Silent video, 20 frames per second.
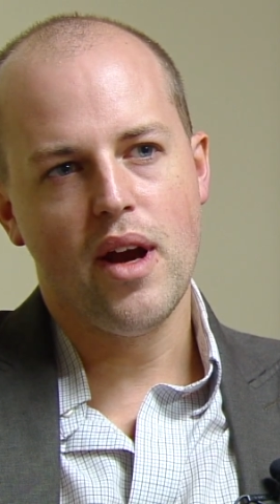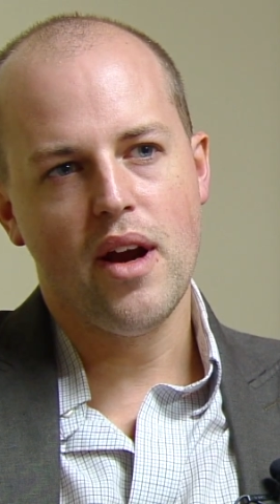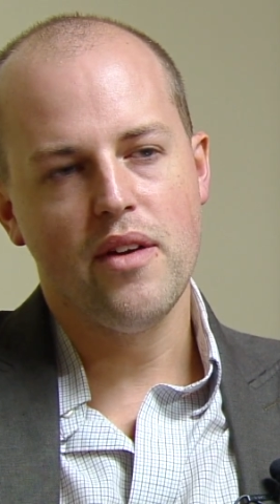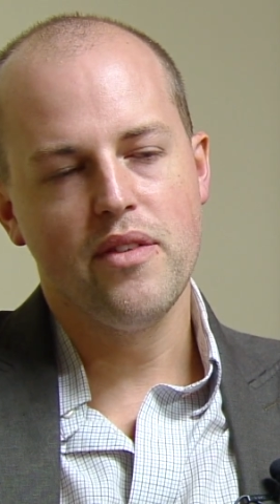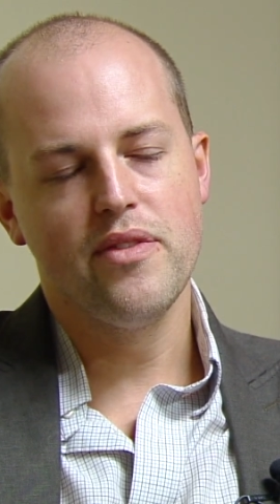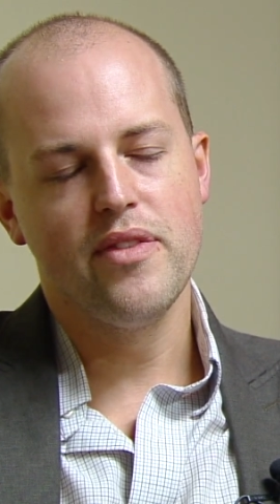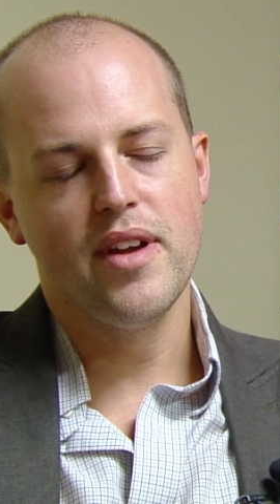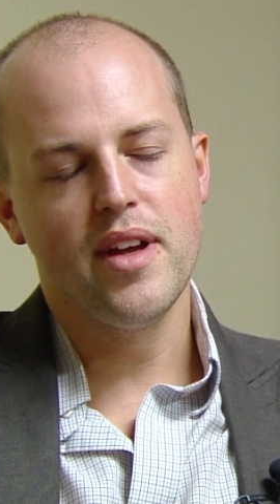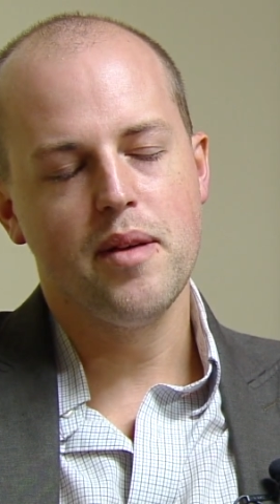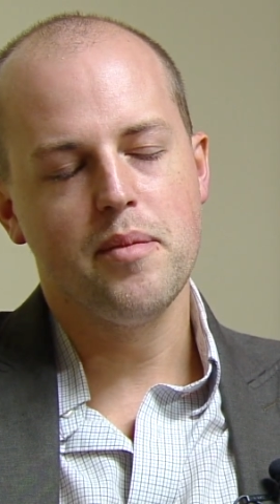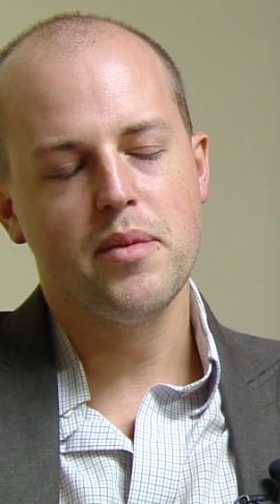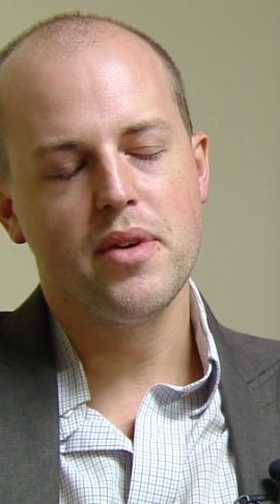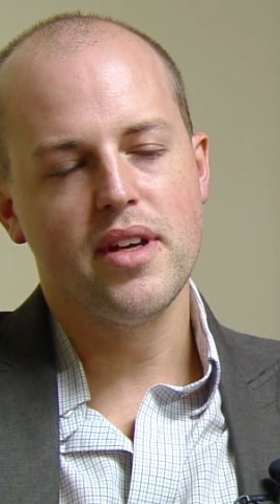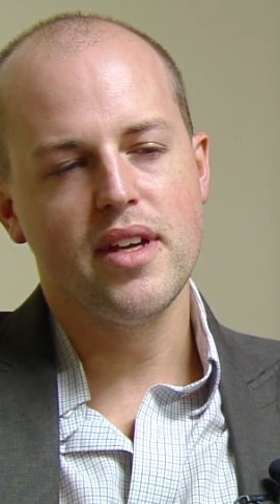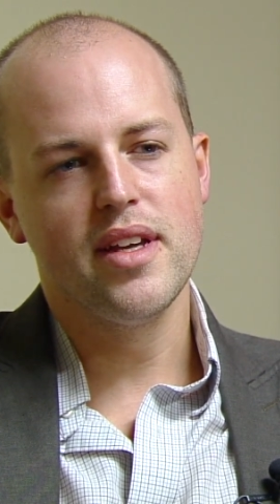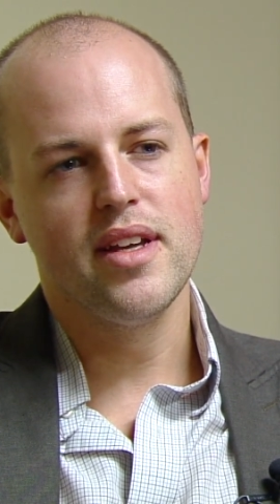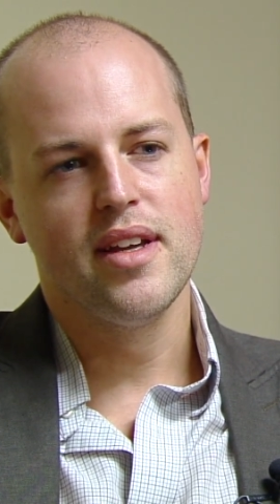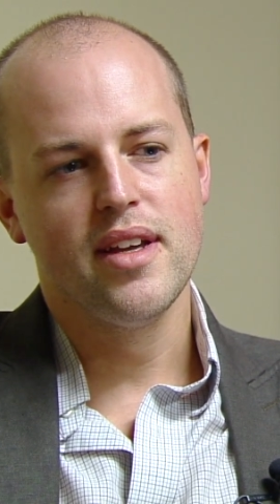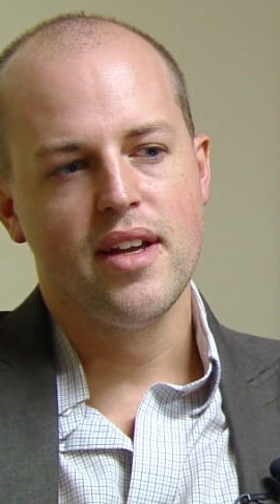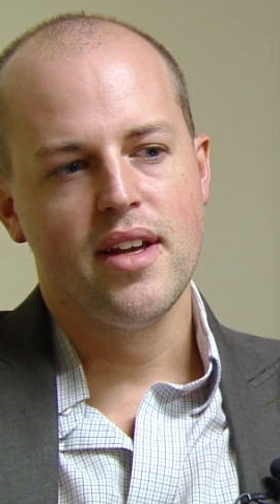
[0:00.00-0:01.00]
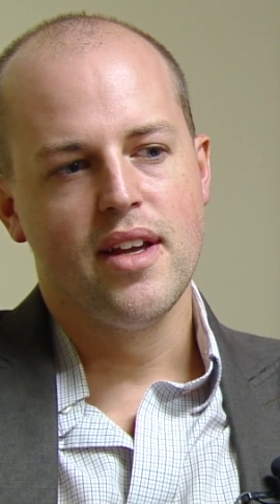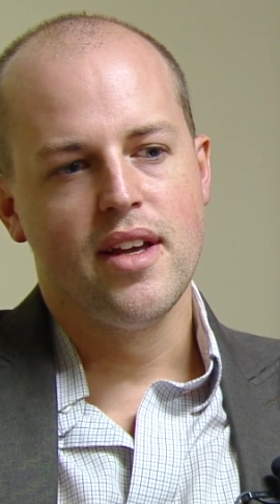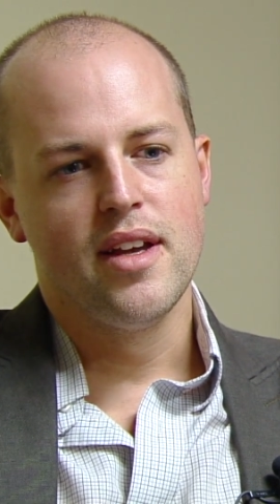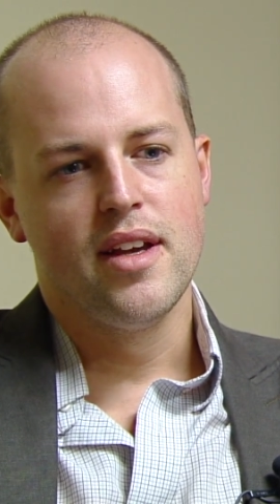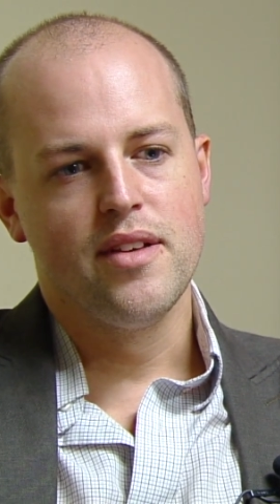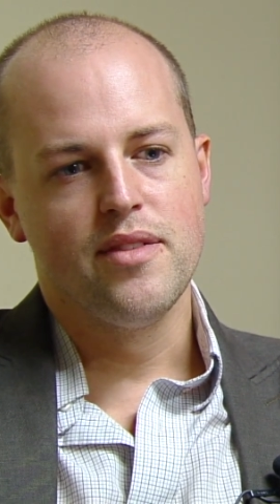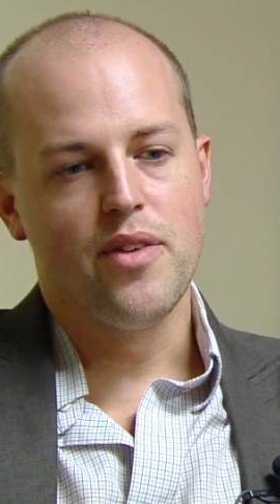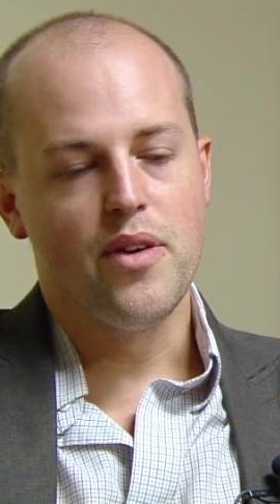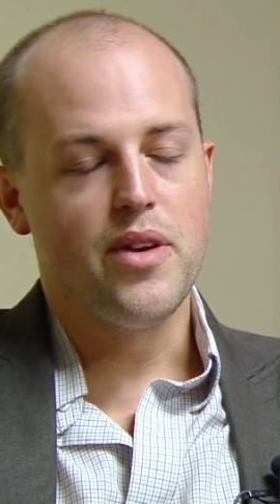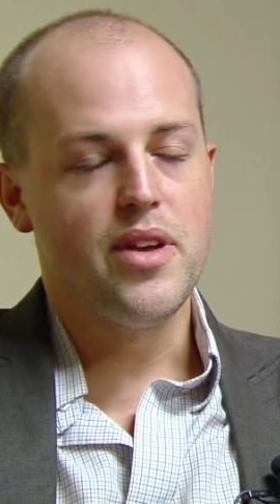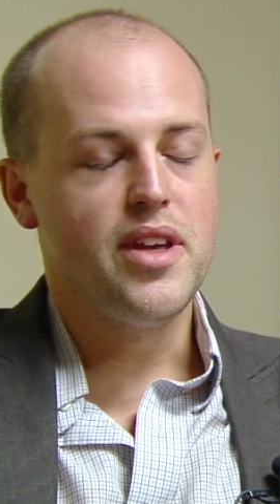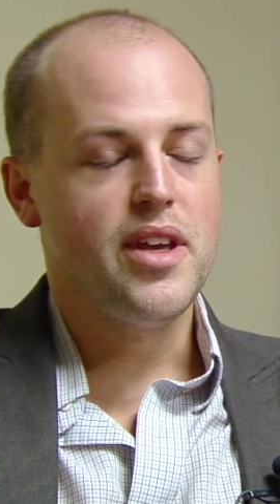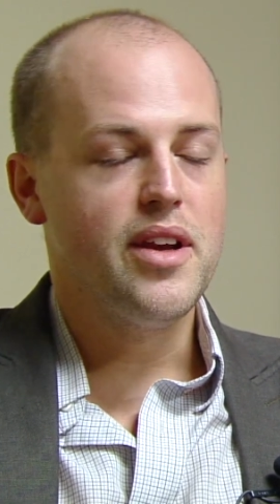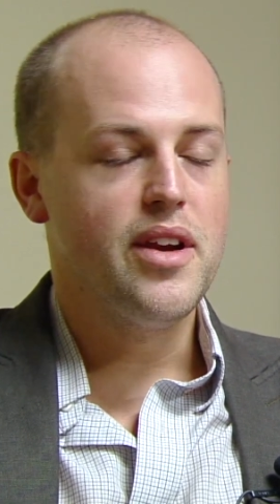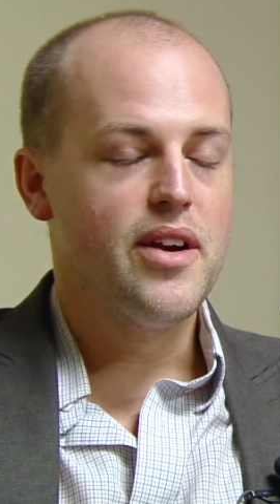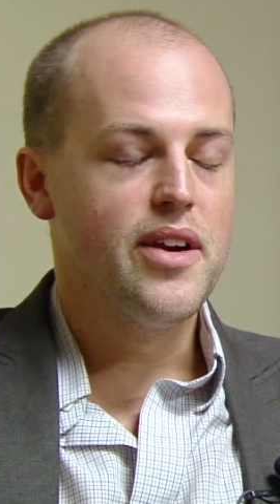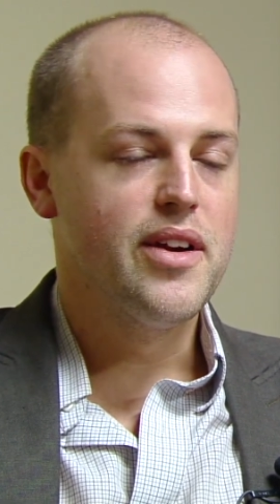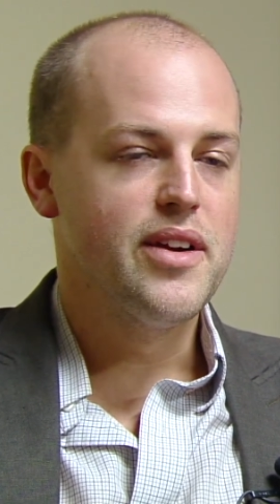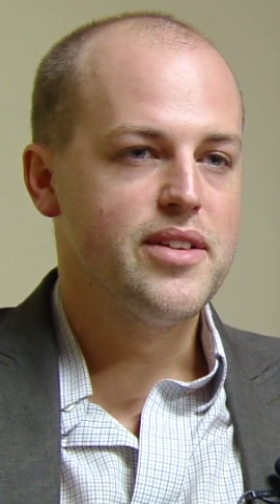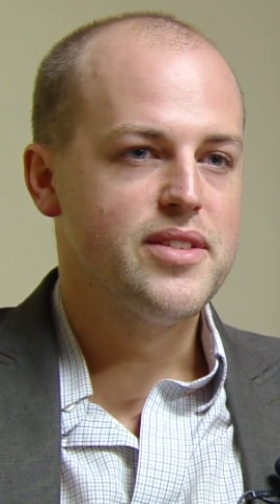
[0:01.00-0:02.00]
our family for
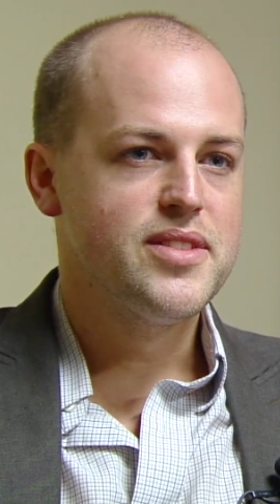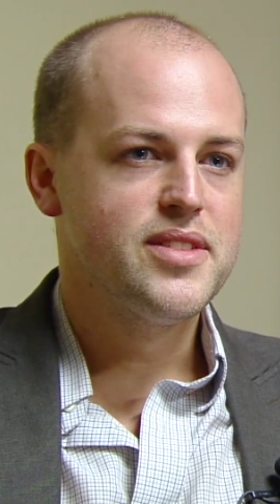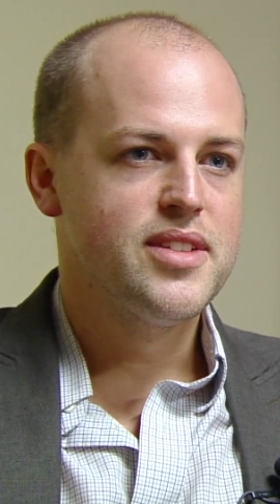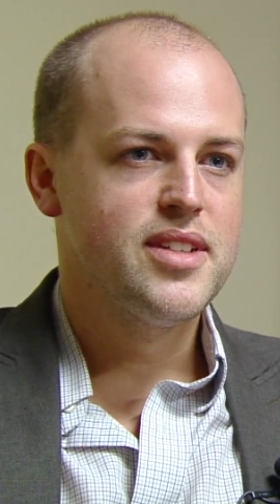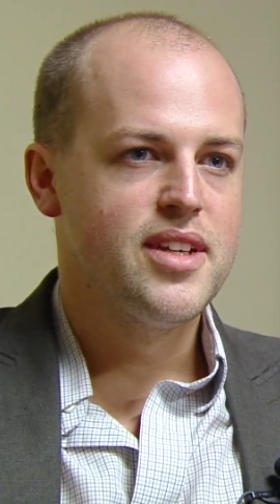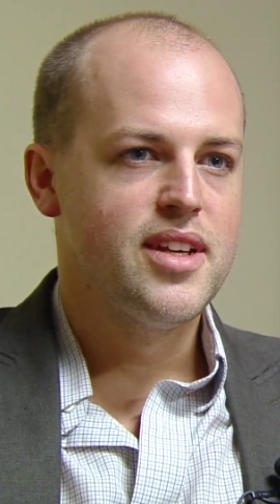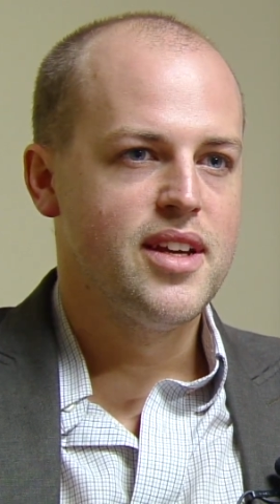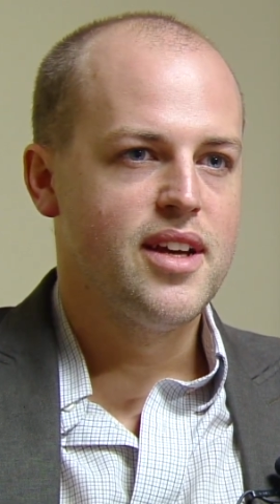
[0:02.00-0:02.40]
years.